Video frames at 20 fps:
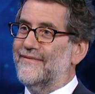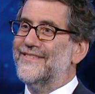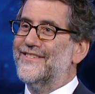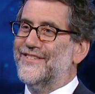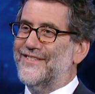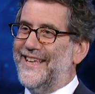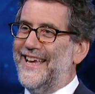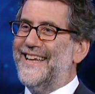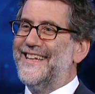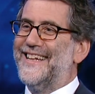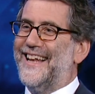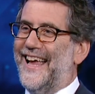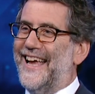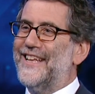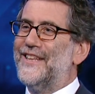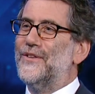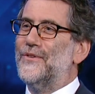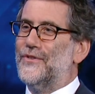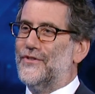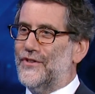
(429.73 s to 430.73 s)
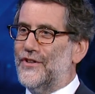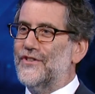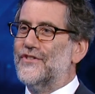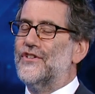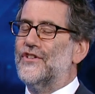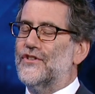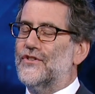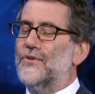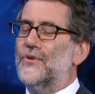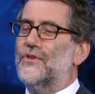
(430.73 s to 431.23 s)
state like you New
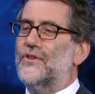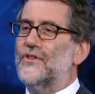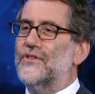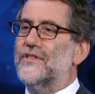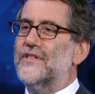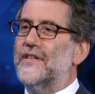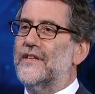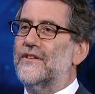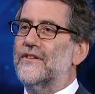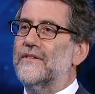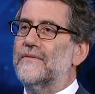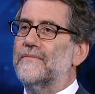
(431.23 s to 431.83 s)
Jersey should consider. Let